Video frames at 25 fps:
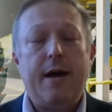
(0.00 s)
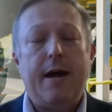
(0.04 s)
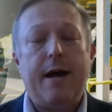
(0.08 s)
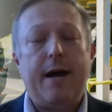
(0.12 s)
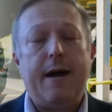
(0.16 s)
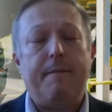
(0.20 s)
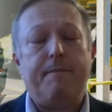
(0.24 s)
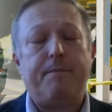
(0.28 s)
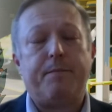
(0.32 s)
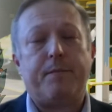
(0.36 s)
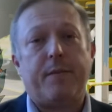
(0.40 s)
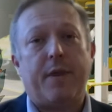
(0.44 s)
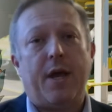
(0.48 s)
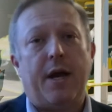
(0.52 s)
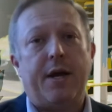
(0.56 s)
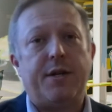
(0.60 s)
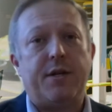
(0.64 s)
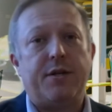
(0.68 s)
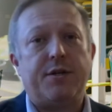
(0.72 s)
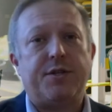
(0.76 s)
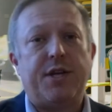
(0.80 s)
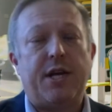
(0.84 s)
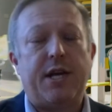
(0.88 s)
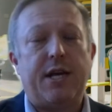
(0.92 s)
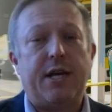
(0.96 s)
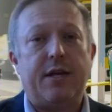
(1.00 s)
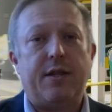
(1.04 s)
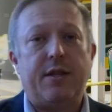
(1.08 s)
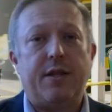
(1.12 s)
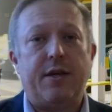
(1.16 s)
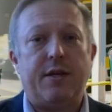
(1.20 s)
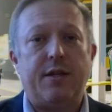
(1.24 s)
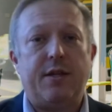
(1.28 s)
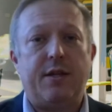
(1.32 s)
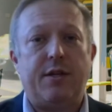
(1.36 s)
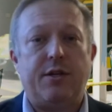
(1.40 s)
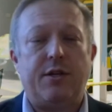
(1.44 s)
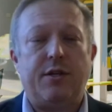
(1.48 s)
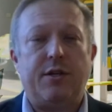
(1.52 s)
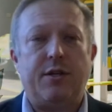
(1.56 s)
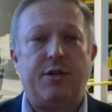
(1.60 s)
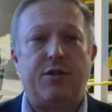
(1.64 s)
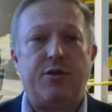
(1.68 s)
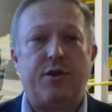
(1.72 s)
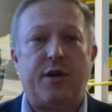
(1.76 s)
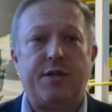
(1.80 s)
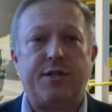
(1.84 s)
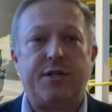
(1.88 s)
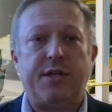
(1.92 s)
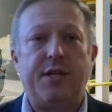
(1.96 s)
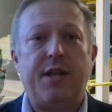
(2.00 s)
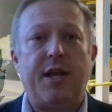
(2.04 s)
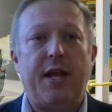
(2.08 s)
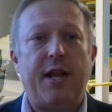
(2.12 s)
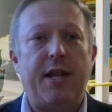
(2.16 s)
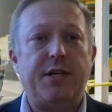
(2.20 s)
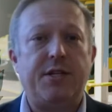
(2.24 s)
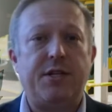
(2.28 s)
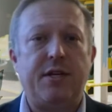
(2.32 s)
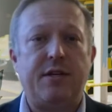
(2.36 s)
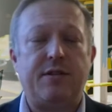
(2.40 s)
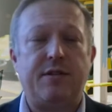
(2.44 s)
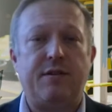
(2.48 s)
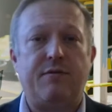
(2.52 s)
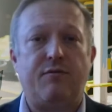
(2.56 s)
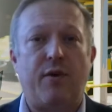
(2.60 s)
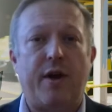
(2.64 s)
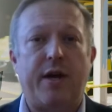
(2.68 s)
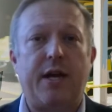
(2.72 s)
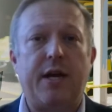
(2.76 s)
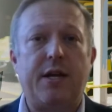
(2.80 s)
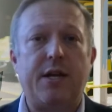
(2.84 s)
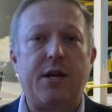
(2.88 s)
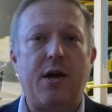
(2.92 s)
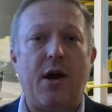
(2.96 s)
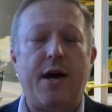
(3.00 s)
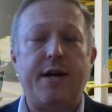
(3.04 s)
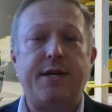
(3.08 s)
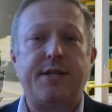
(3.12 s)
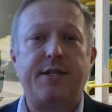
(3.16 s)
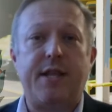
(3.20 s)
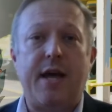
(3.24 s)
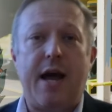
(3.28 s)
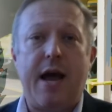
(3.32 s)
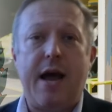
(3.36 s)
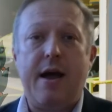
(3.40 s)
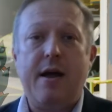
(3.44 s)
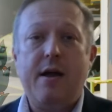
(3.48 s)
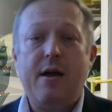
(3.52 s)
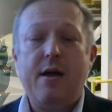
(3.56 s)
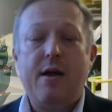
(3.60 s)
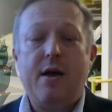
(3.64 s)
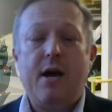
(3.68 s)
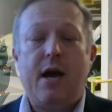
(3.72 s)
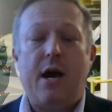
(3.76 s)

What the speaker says: and you'll see that the trust in the NHS have recognised that,